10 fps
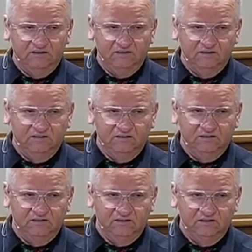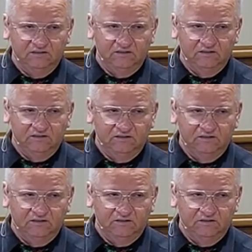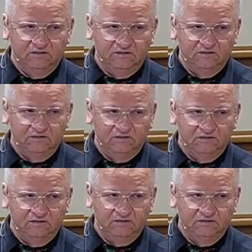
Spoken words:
(no one is talking)